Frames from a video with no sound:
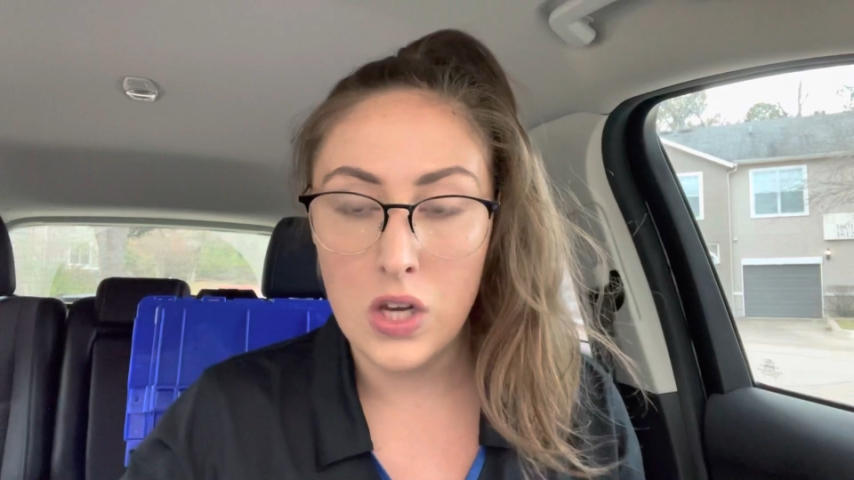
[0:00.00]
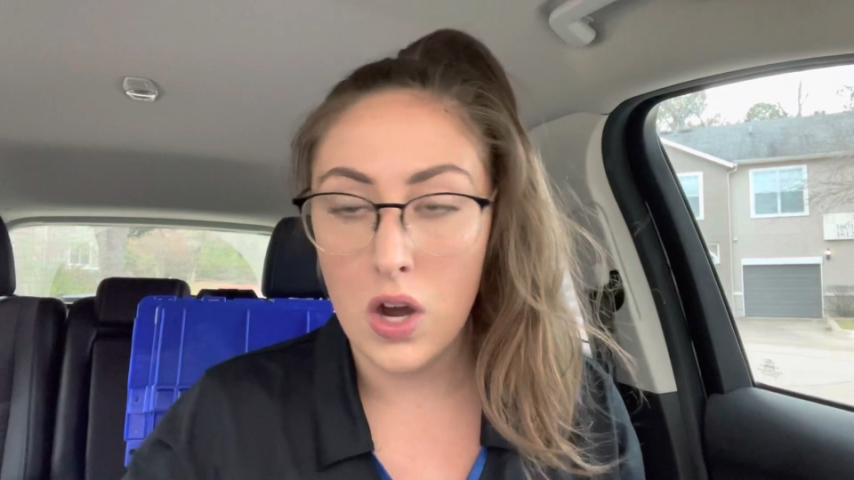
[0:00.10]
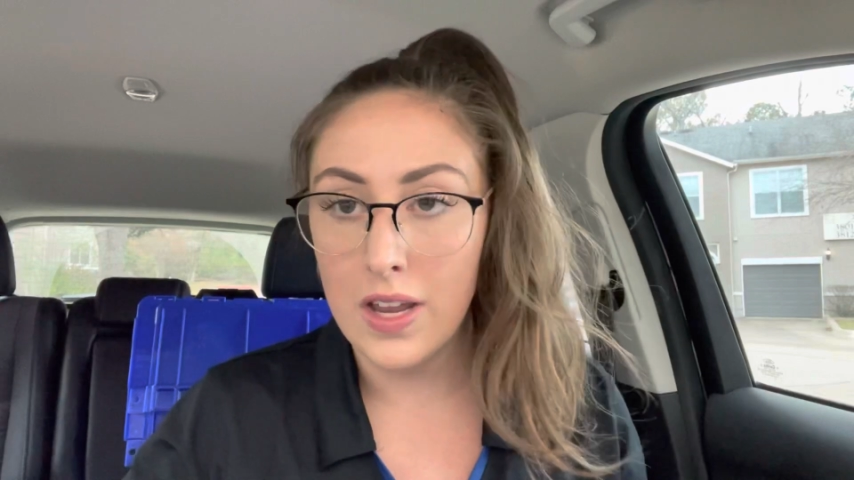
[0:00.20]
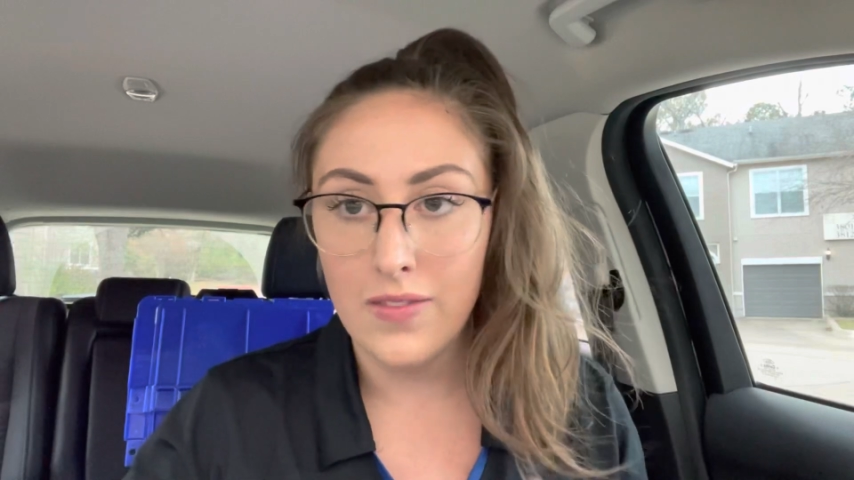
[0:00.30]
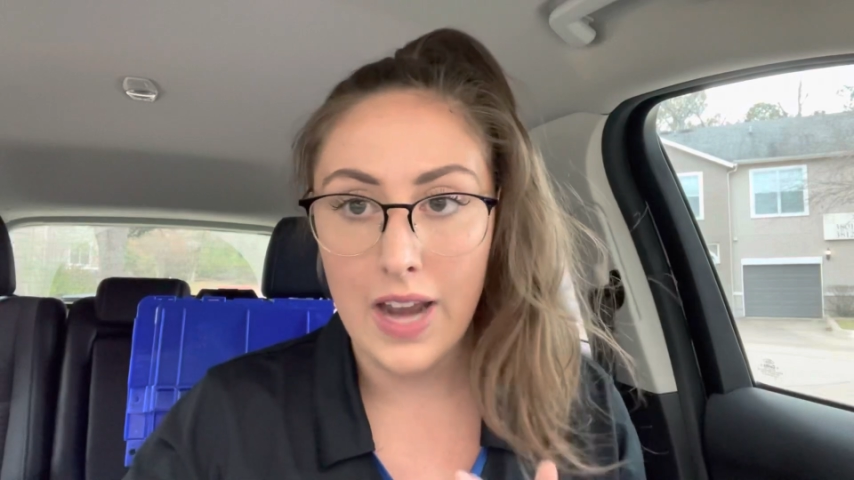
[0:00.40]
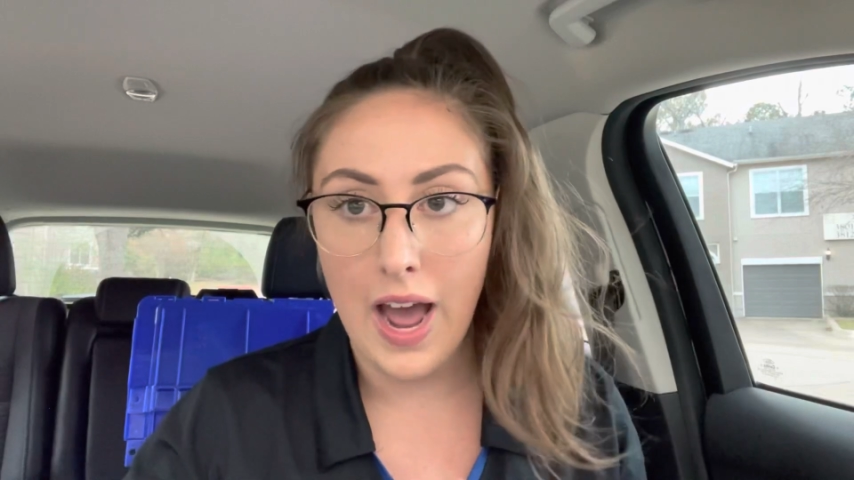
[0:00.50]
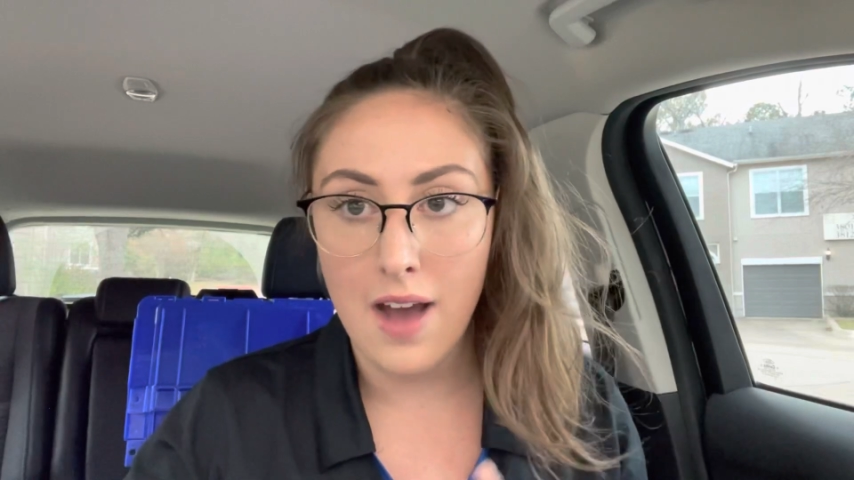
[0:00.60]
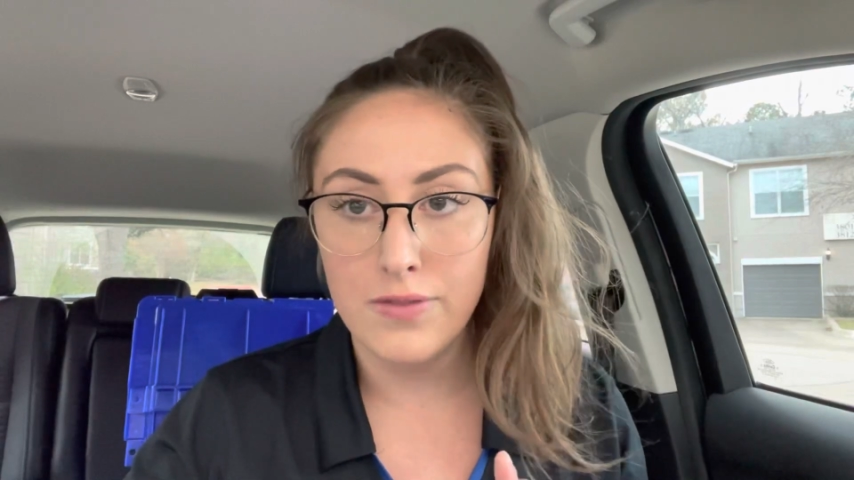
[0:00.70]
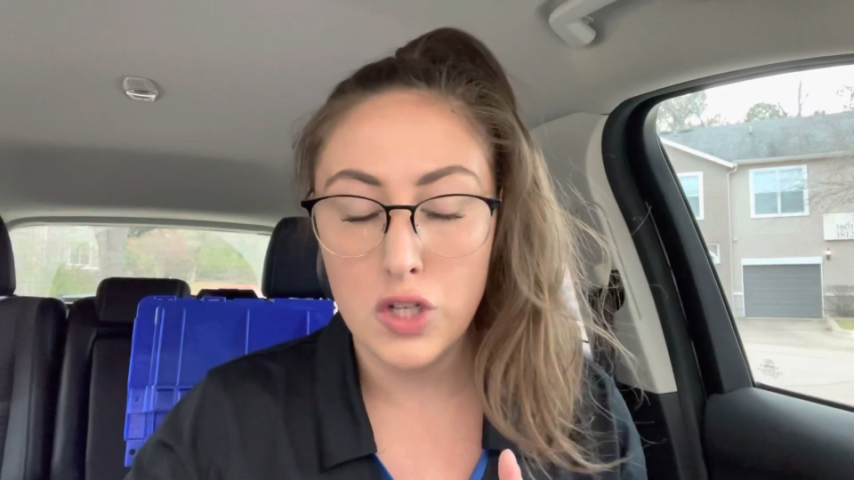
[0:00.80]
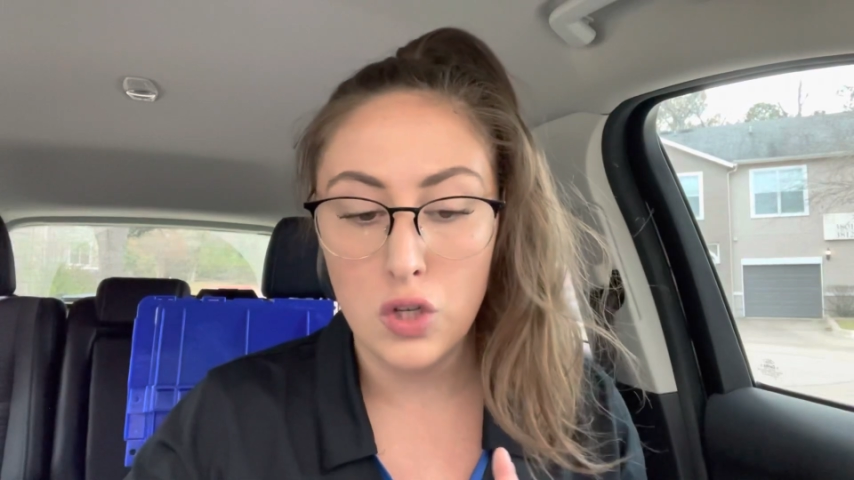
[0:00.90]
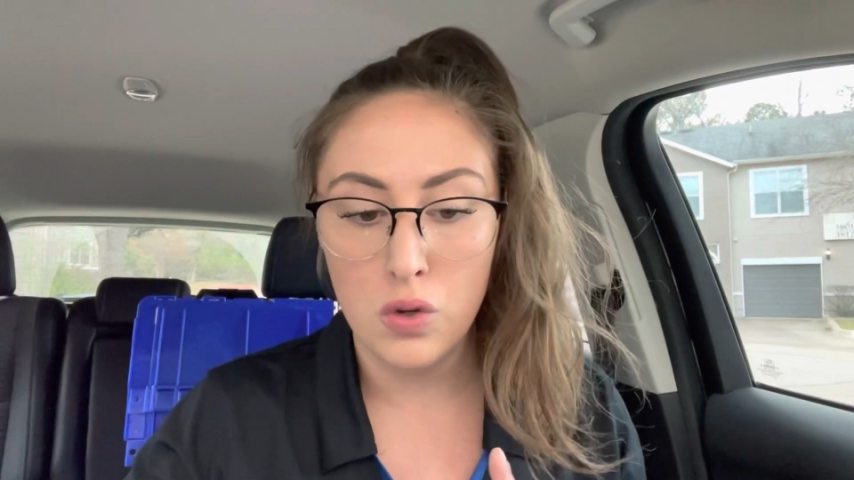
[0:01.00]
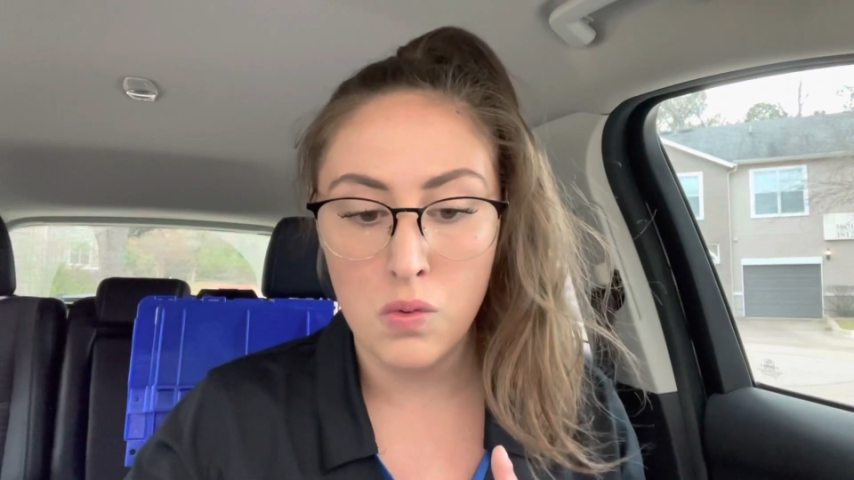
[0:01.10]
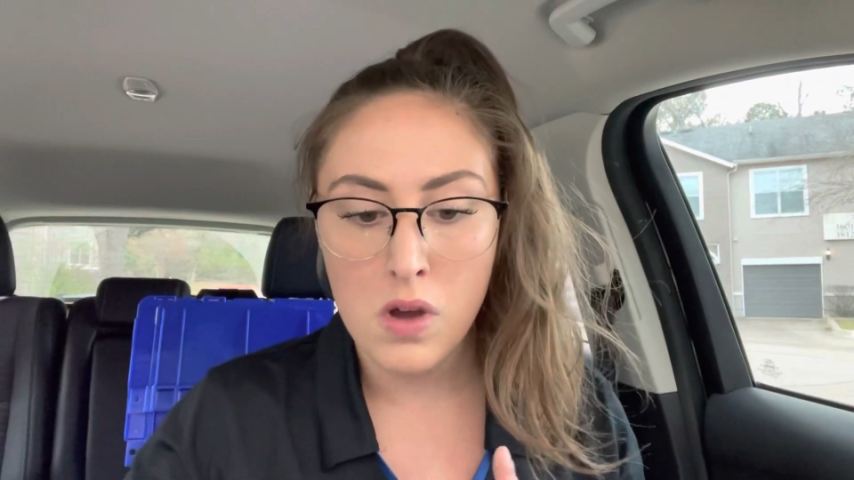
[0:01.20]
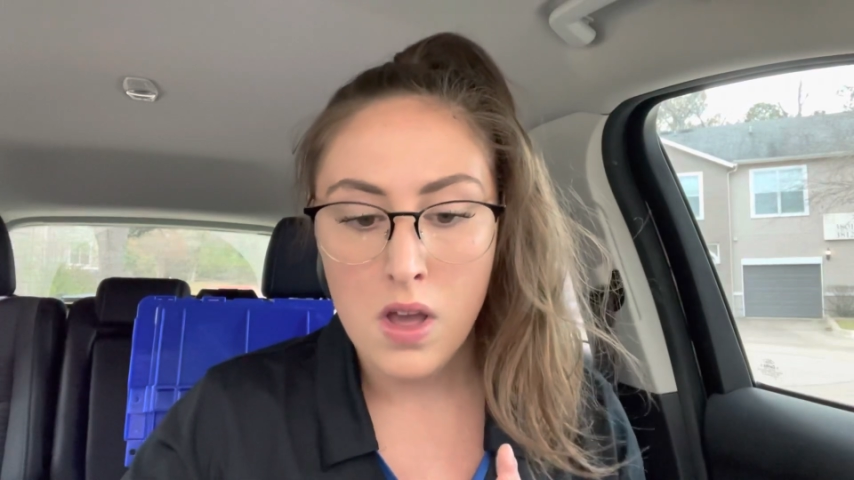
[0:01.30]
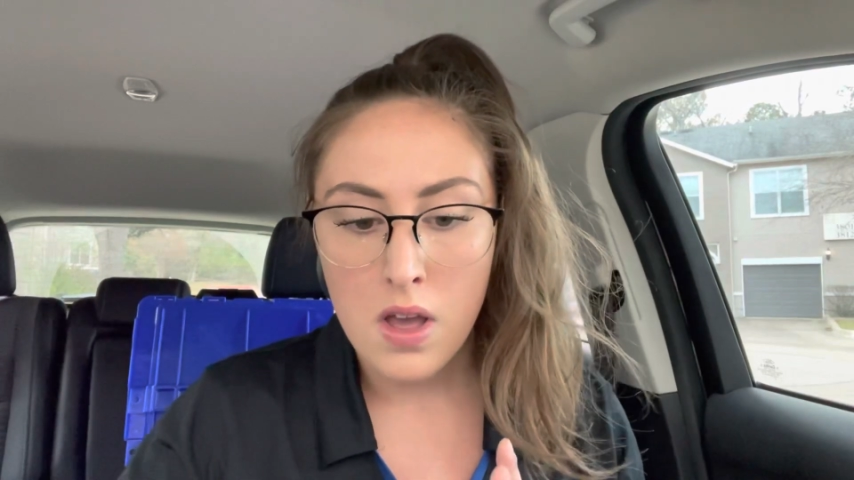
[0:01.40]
not even have to